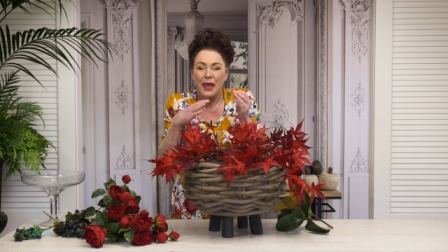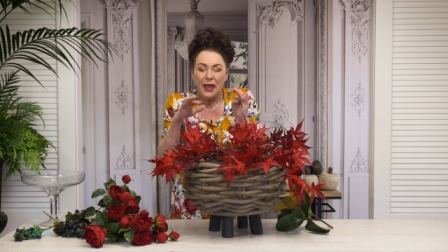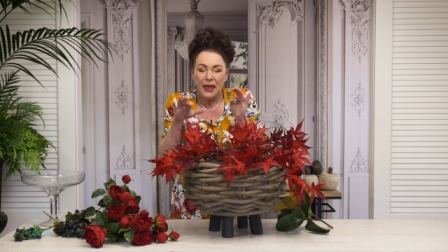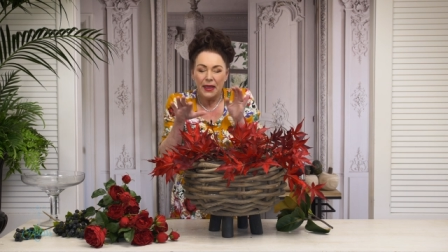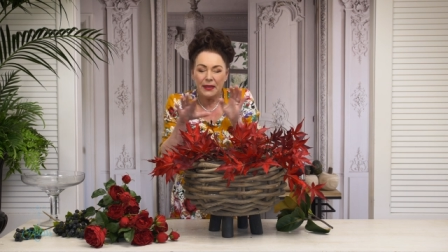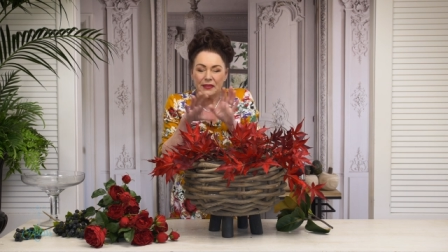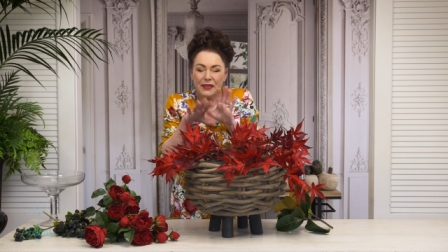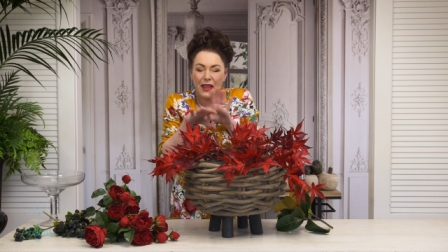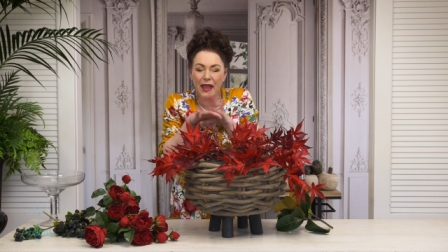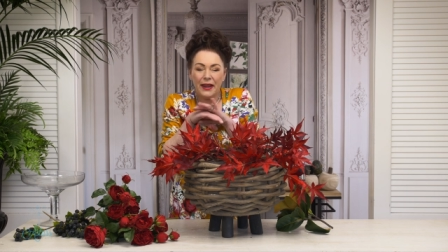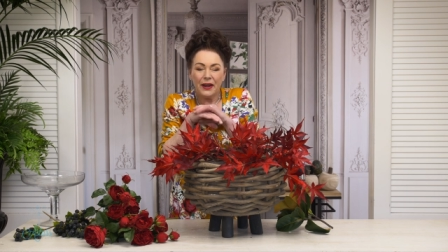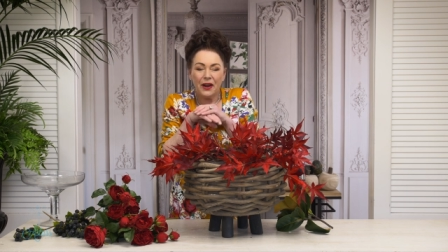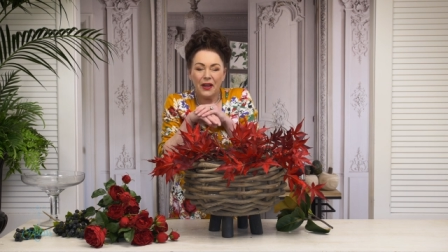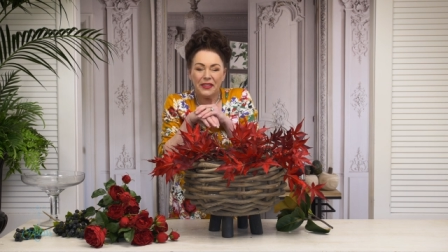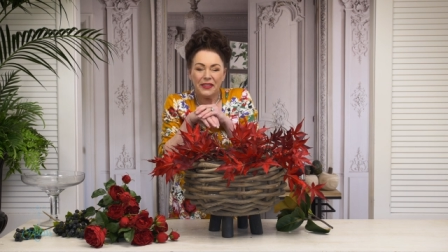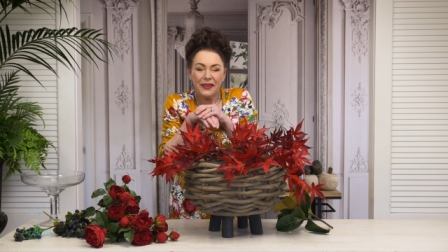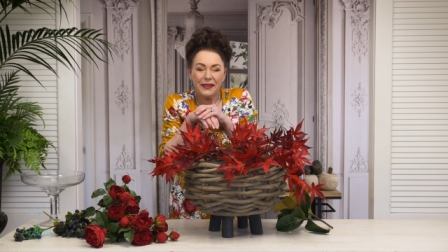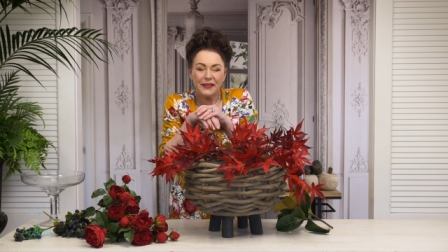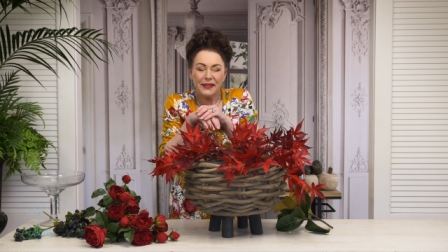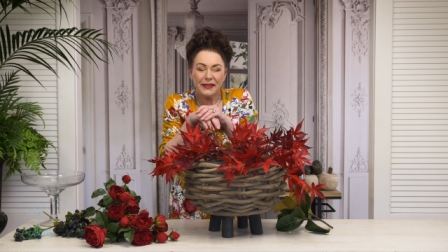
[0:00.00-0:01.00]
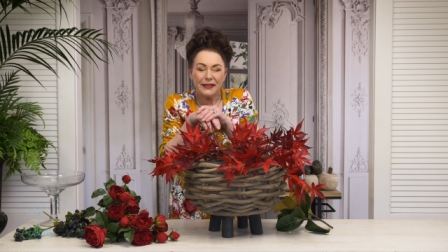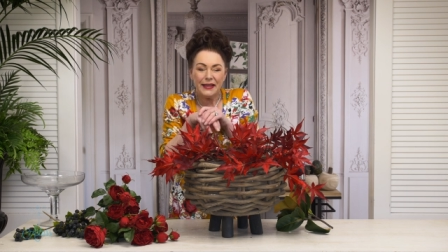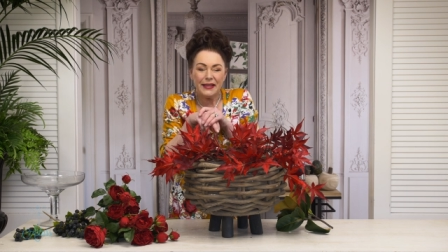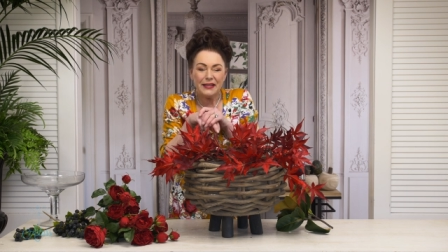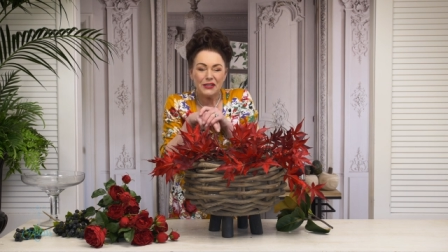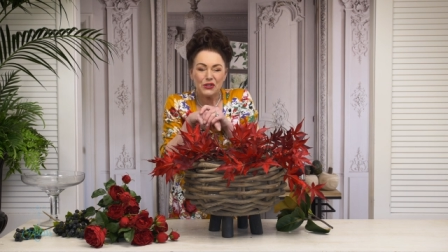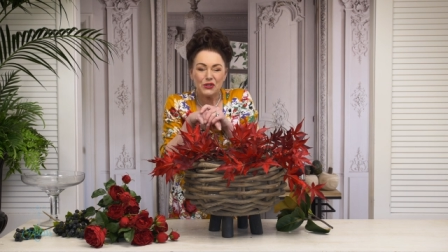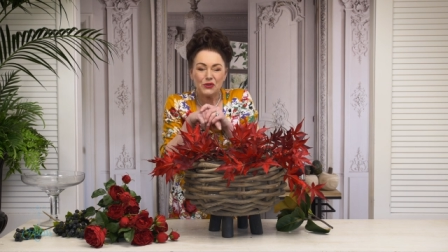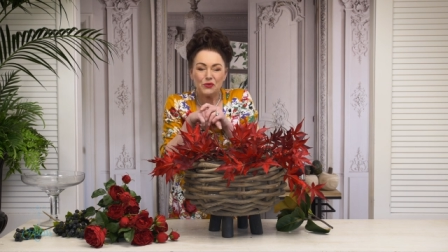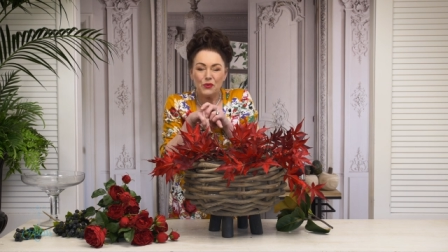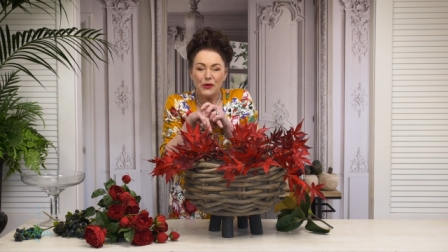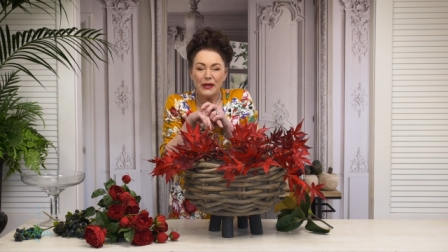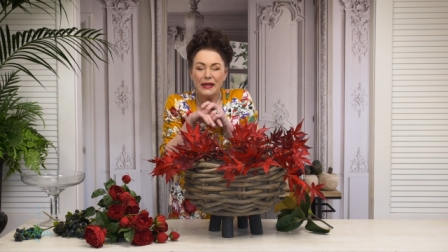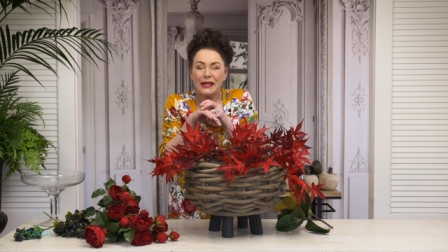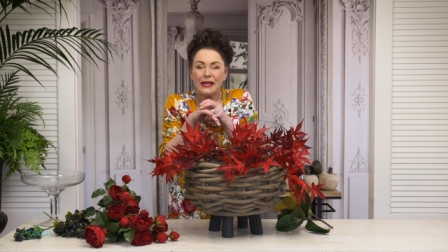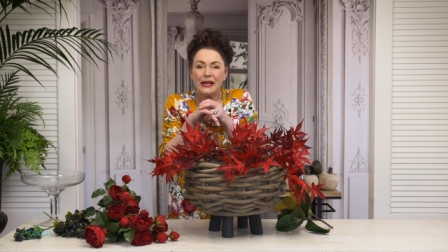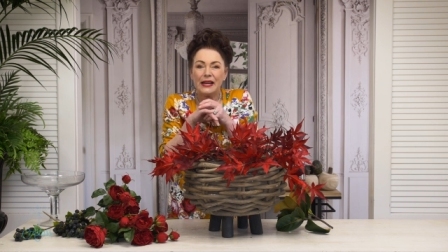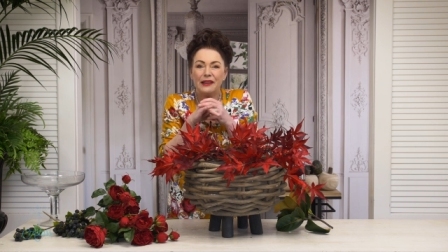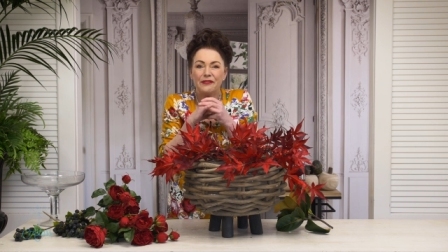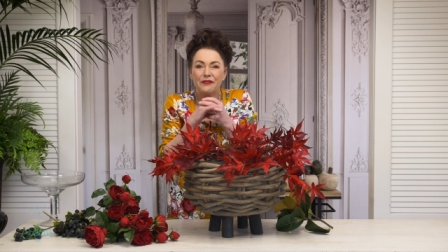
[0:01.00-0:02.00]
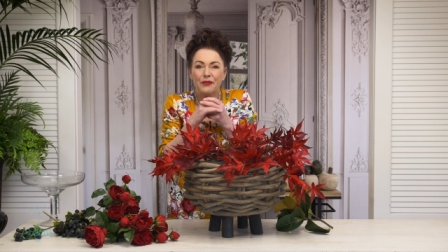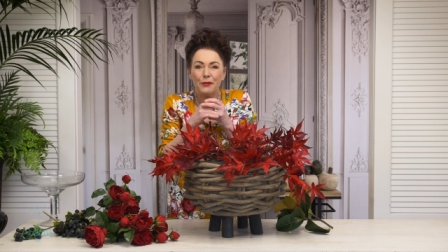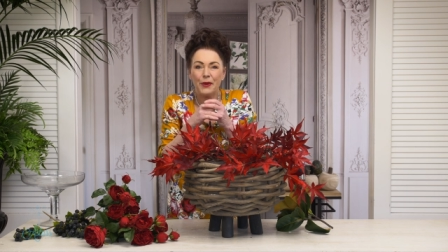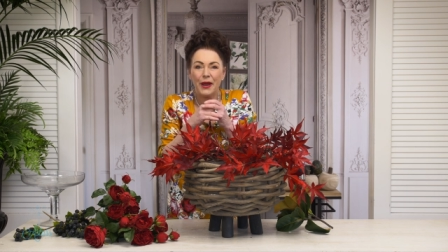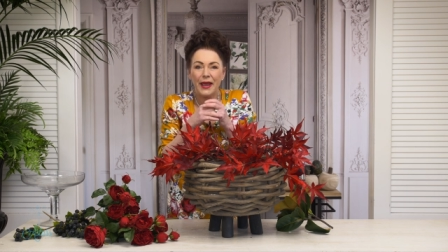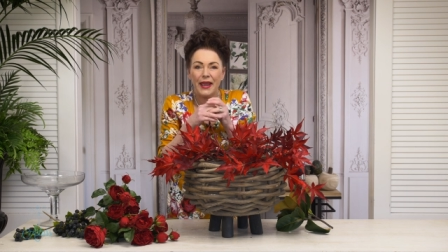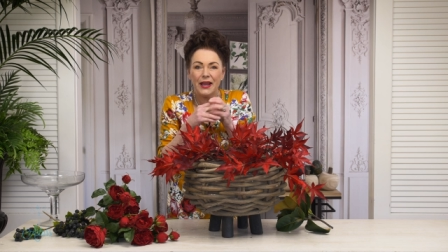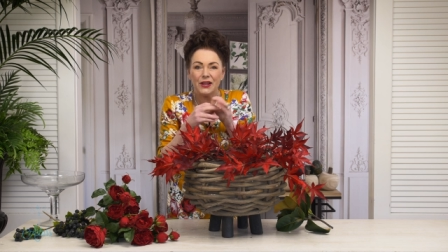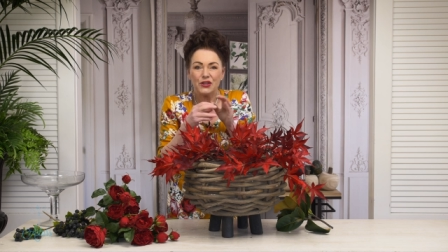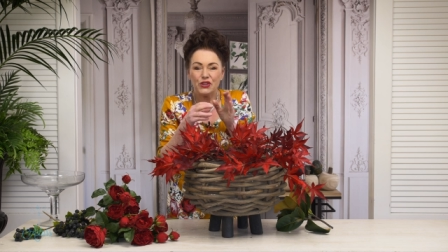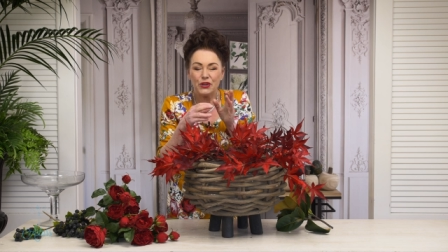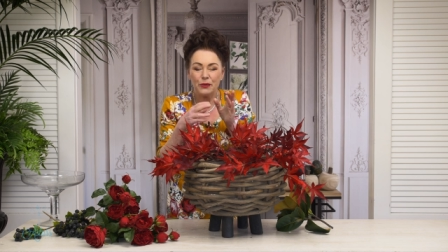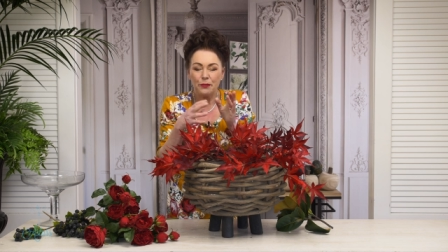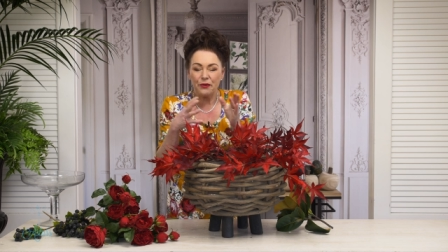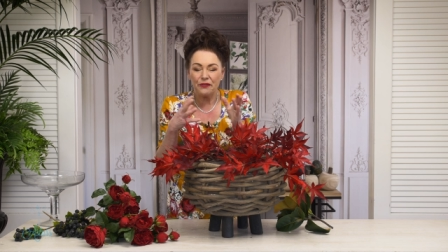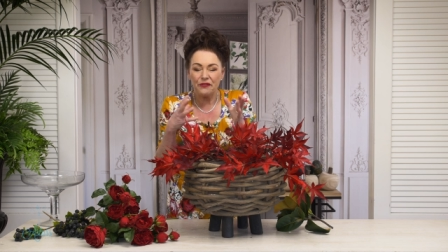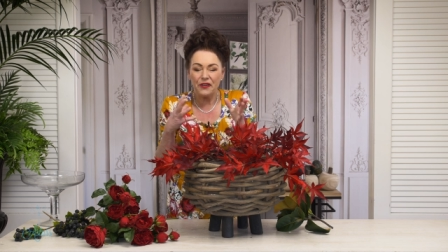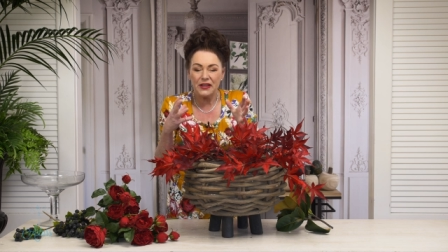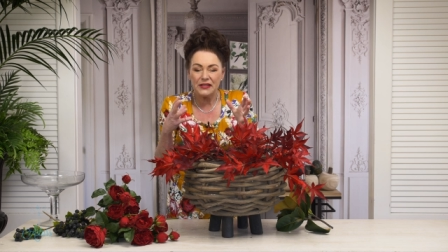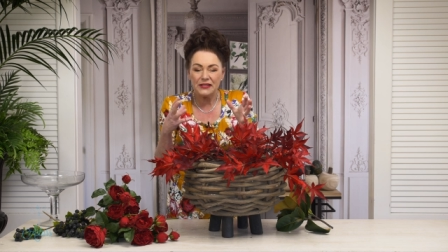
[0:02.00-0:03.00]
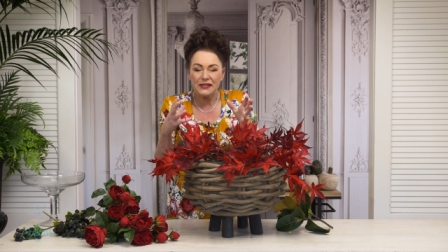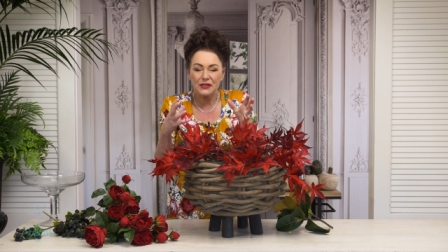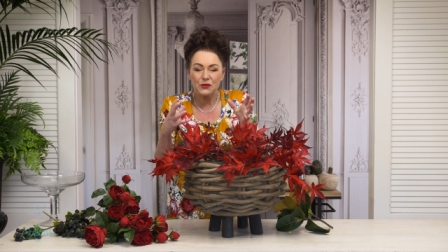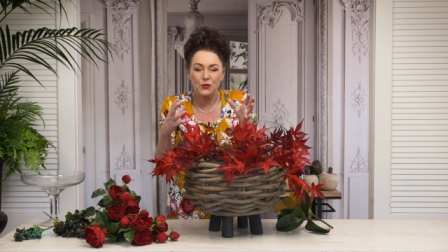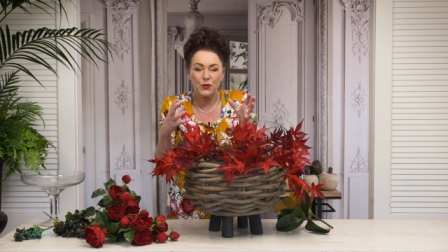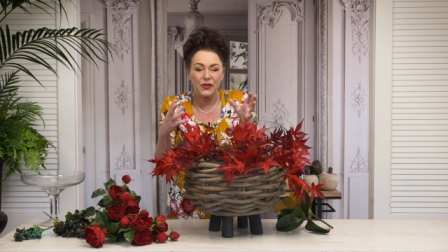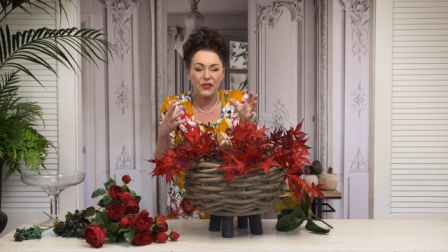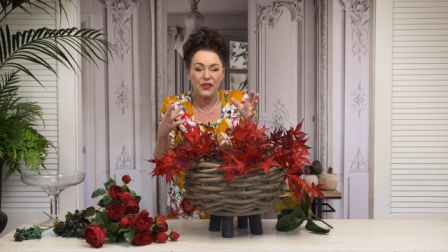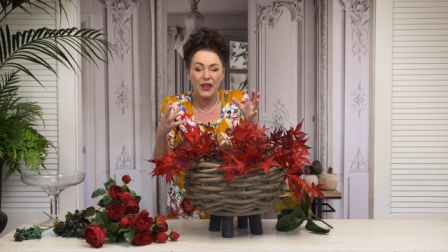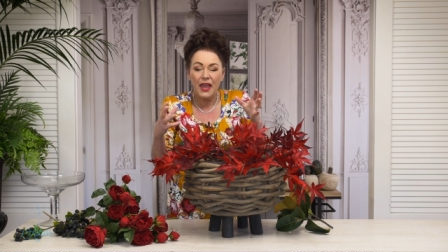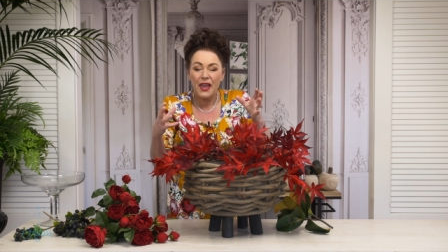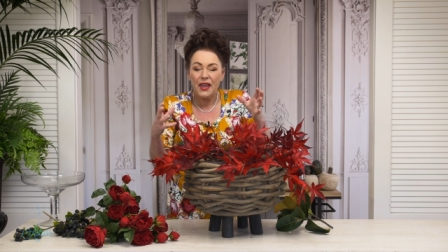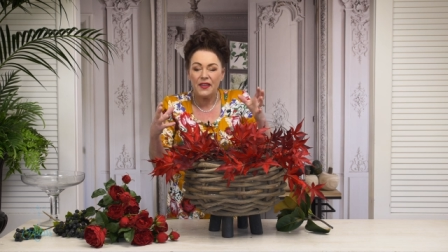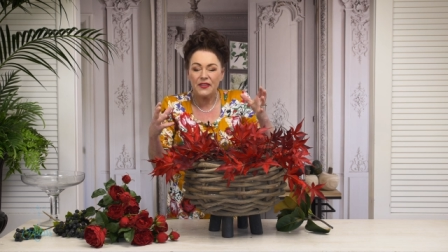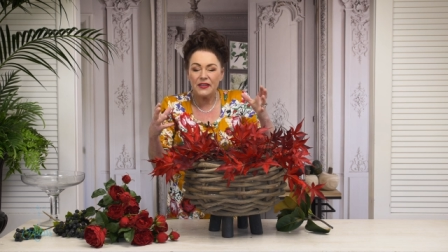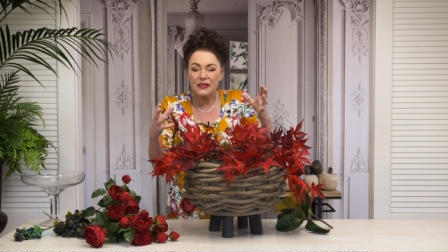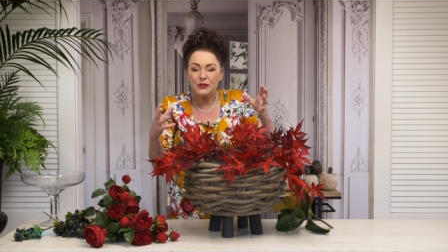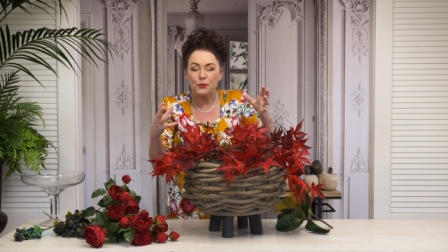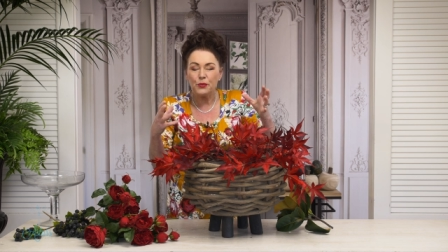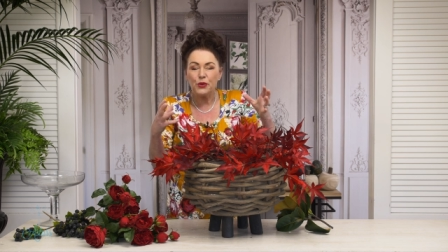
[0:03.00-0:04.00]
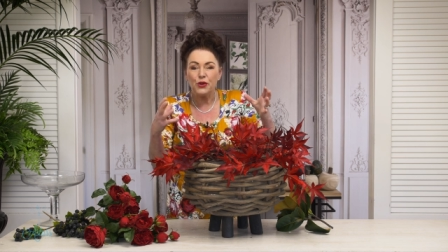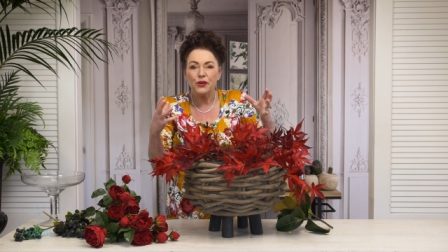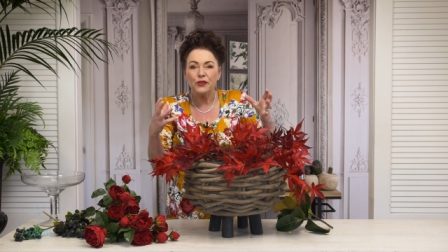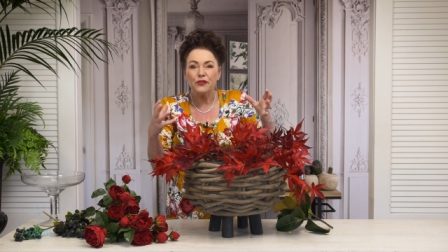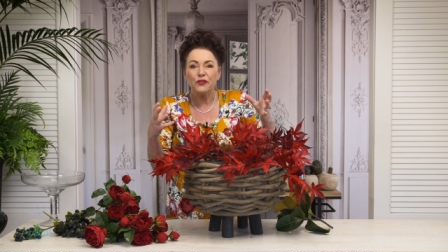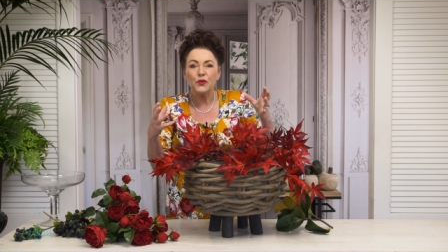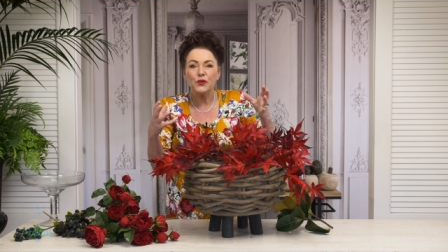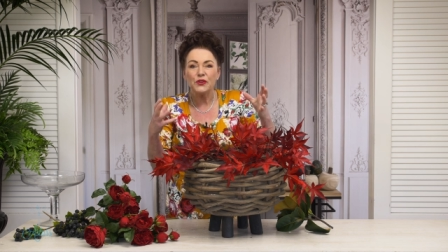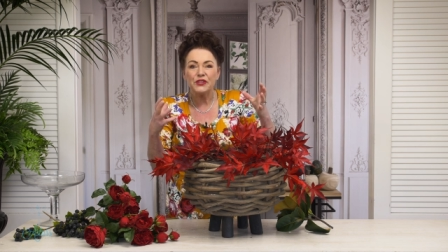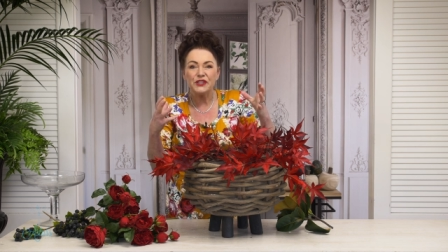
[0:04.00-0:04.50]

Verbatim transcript: and, and I think that nature's really clever by how she provides us with these beautiful